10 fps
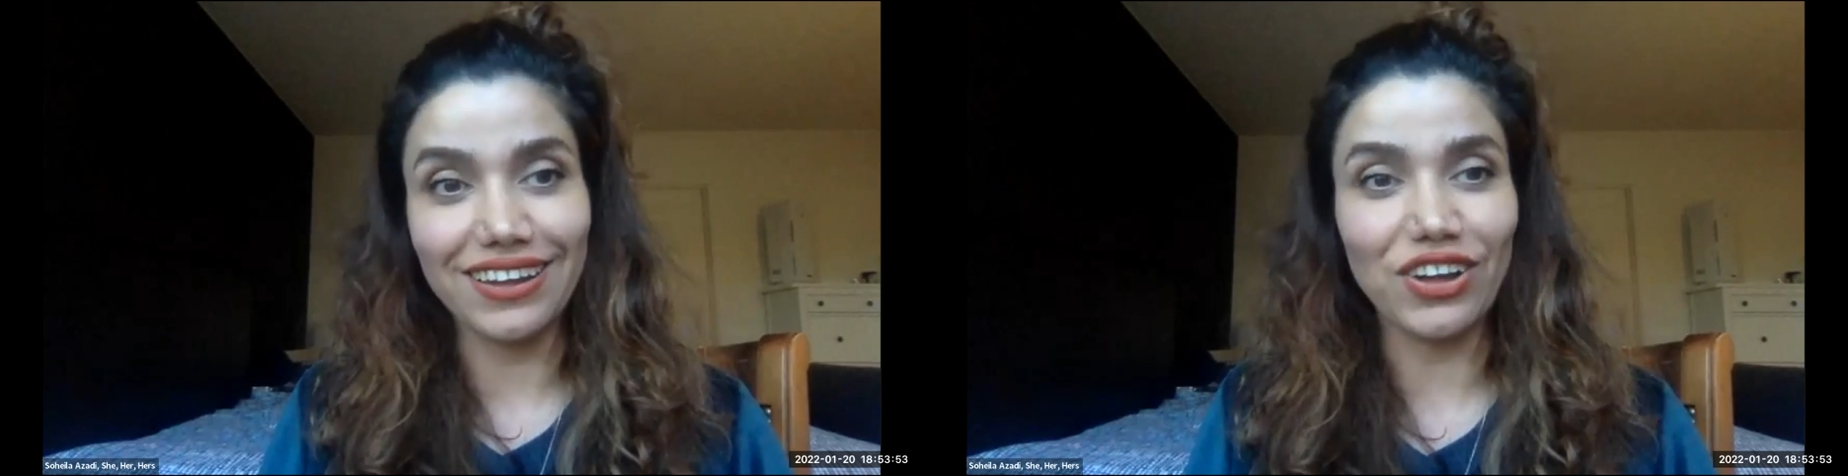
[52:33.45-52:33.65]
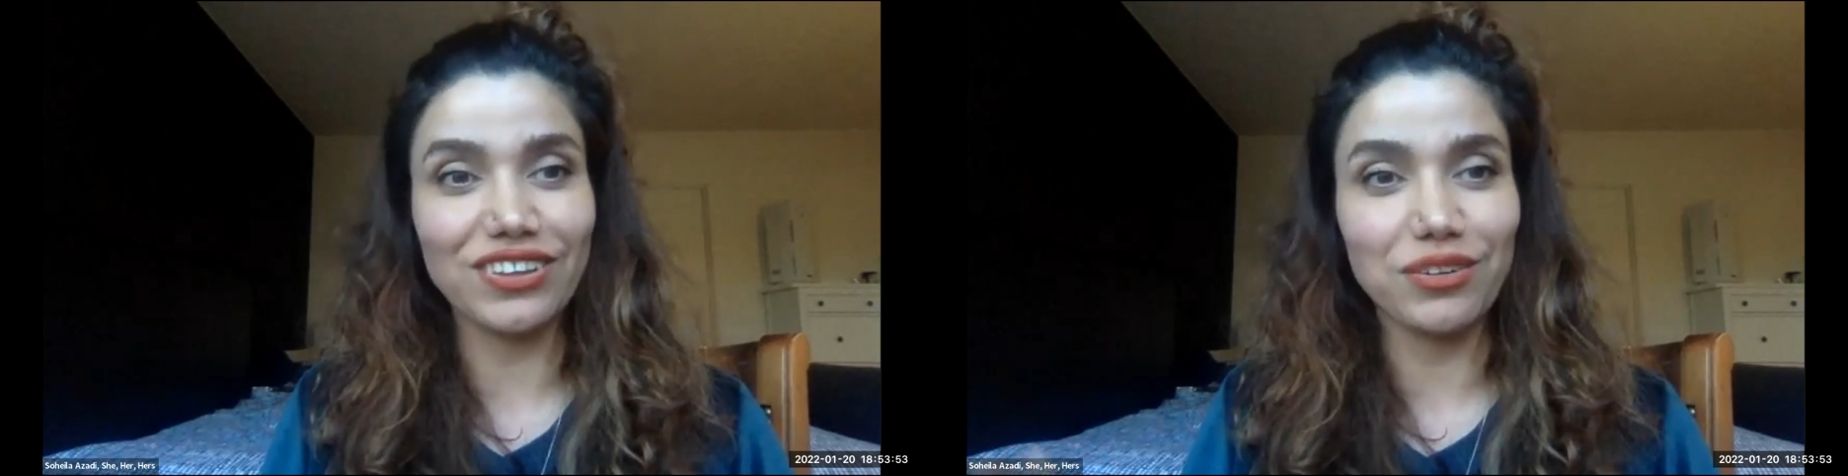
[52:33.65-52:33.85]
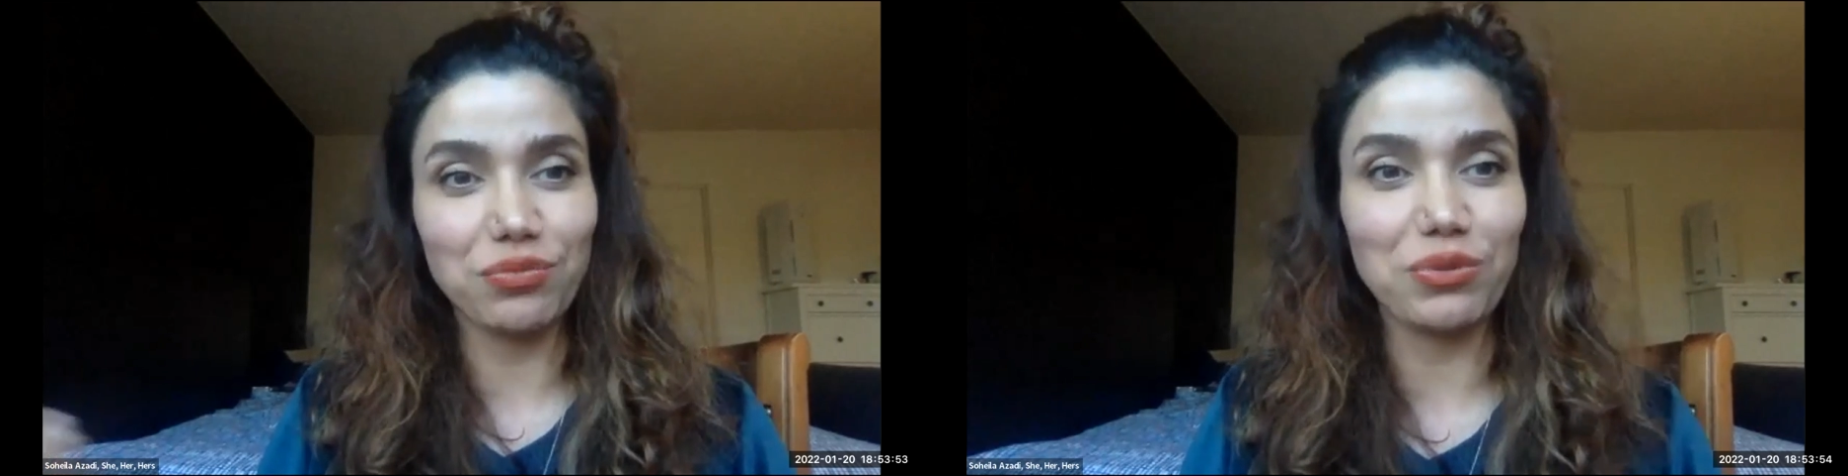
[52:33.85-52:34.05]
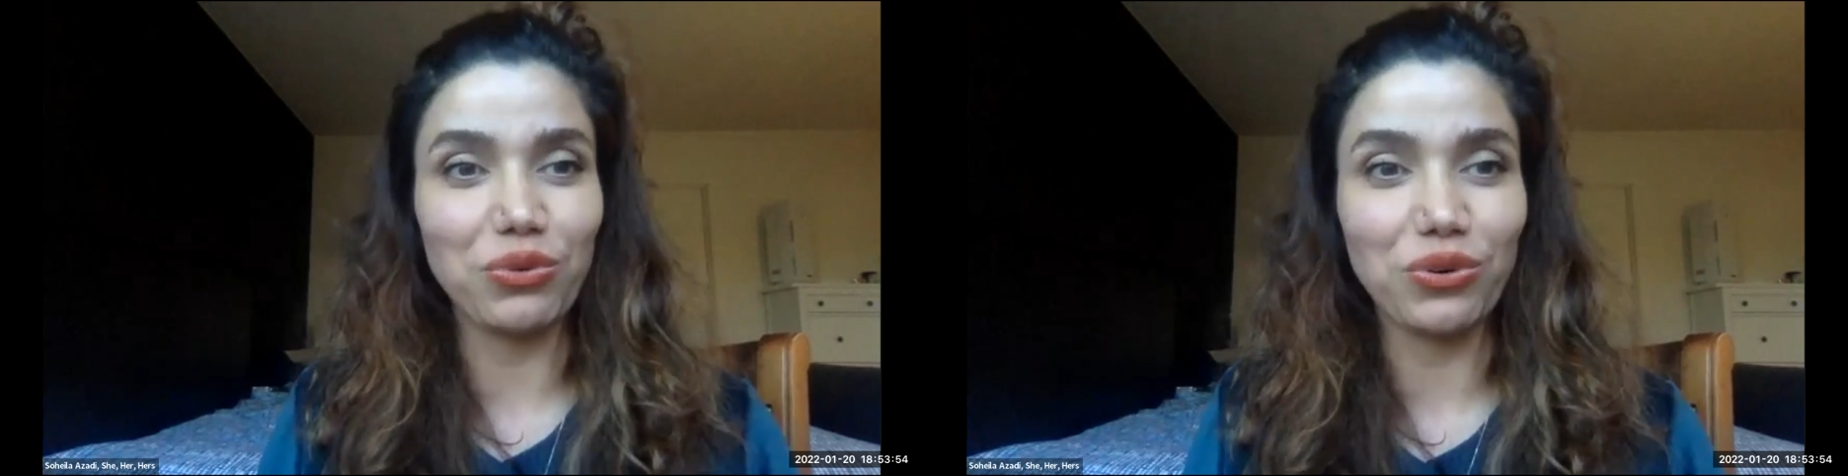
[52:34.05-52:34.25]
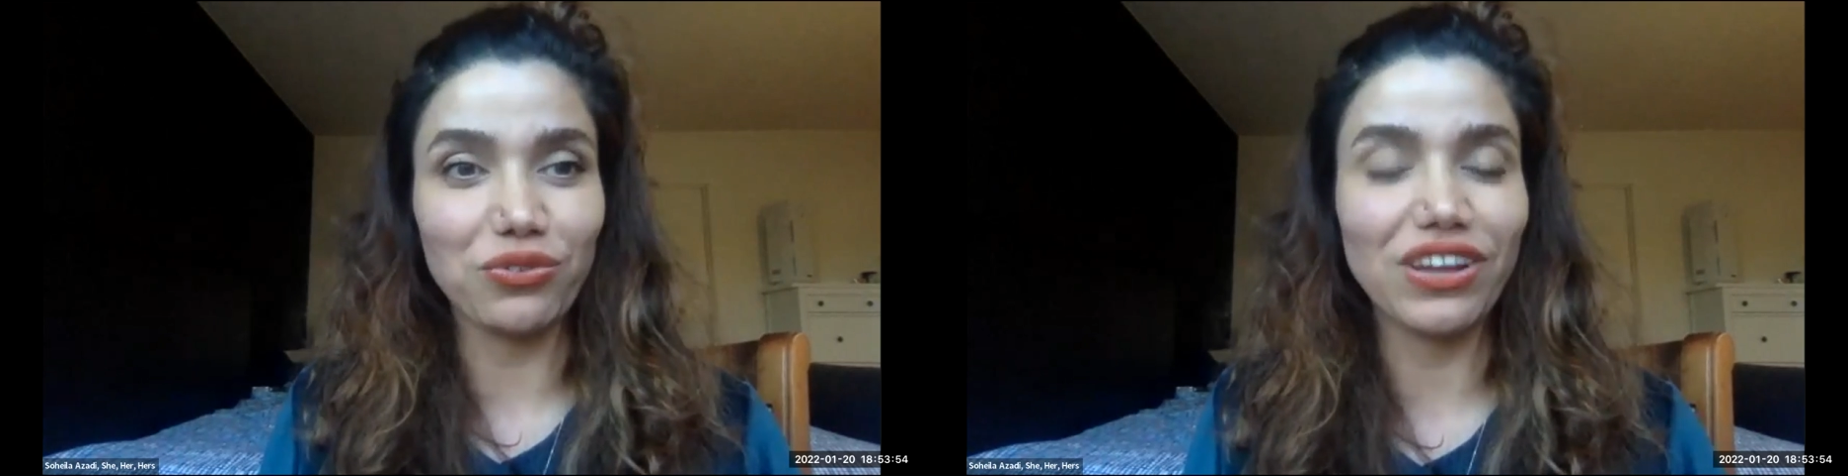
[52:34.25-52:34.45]
other
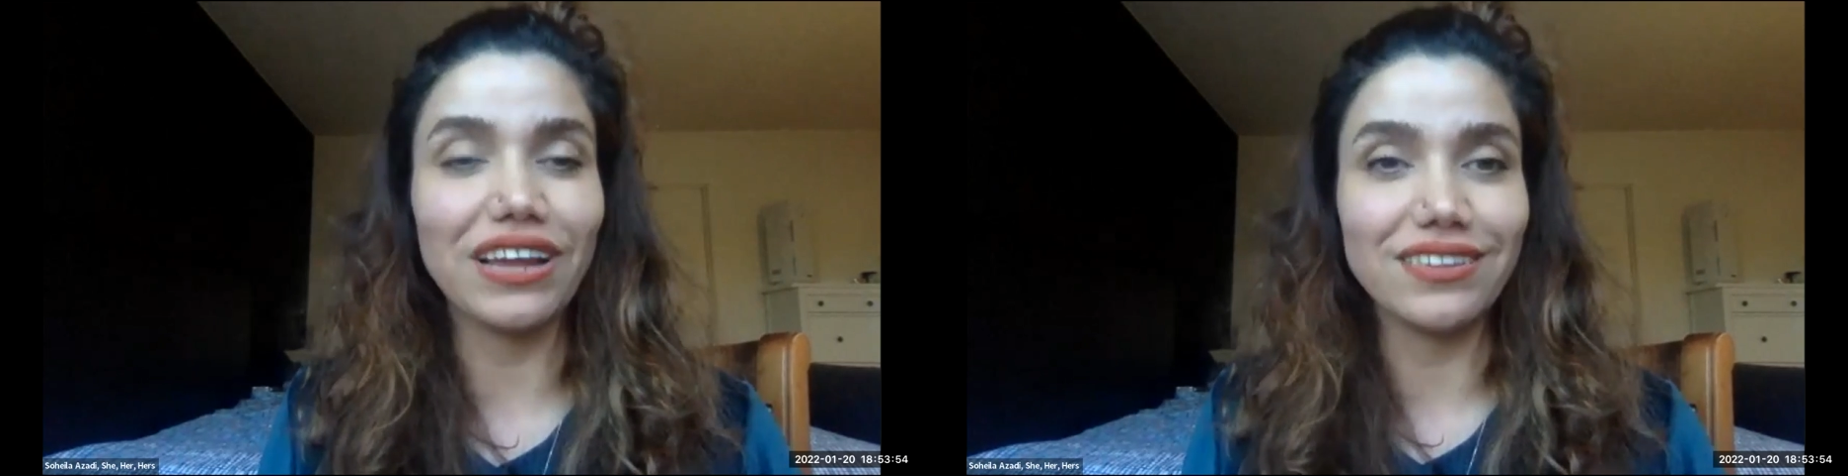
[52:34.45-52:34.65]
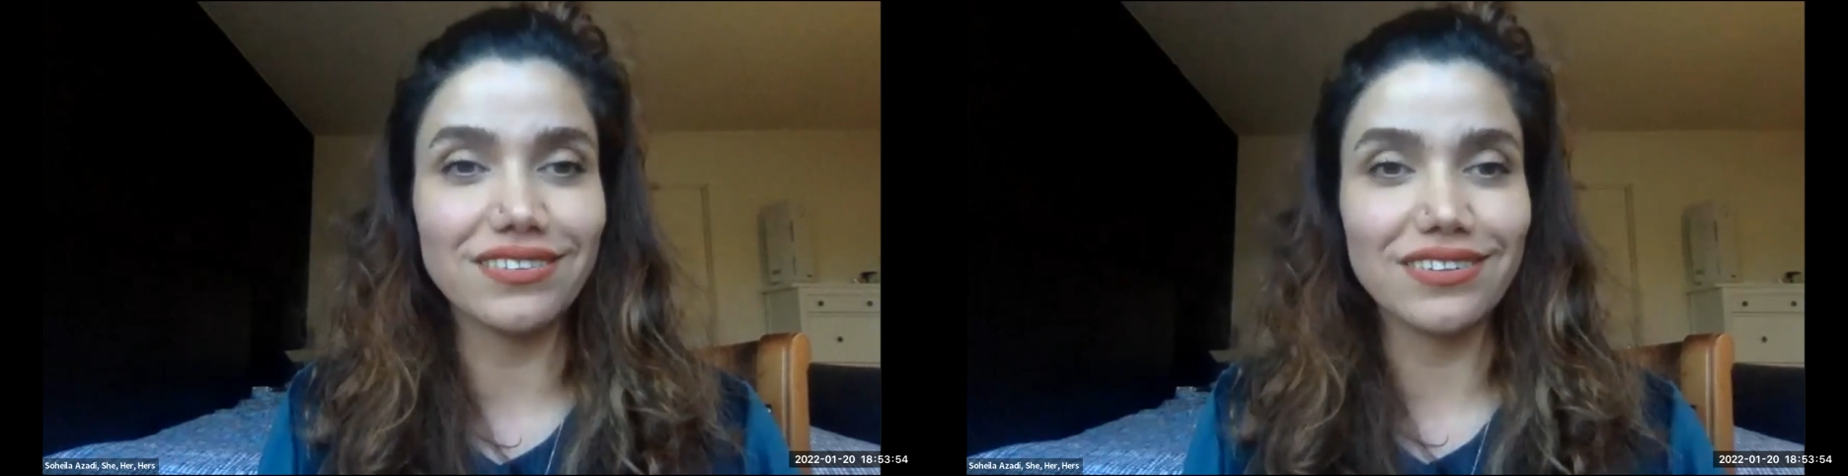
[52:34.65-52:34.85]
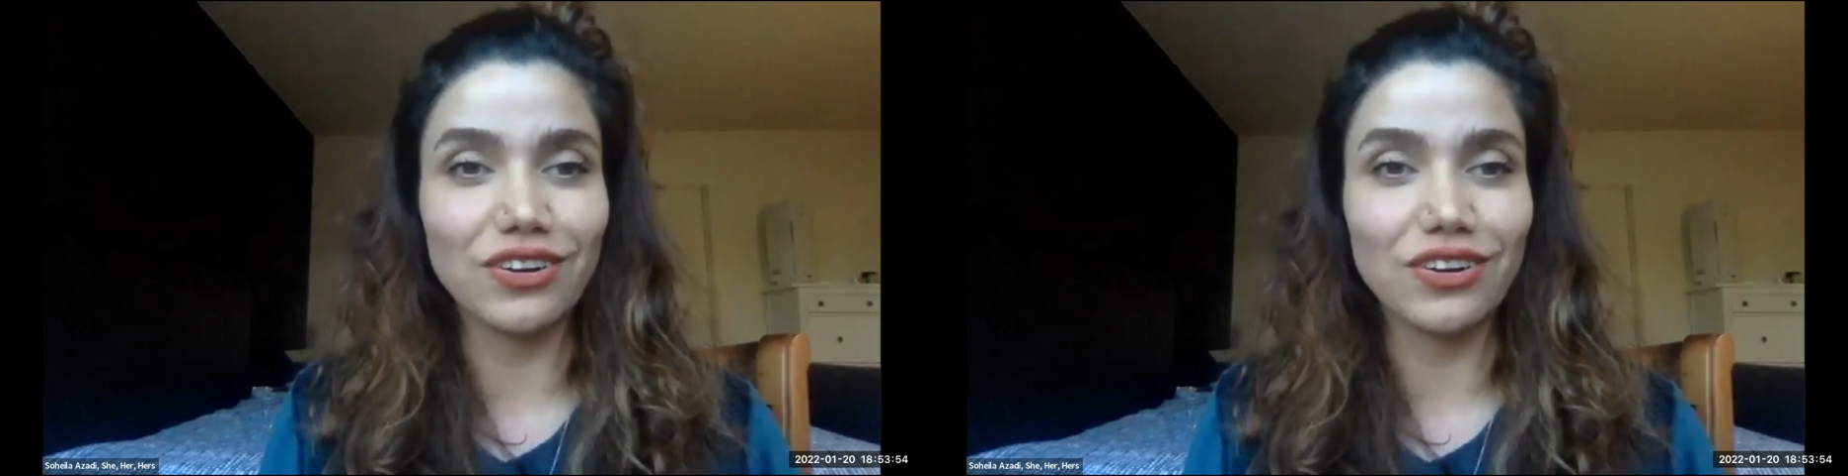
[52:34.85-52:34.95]
people face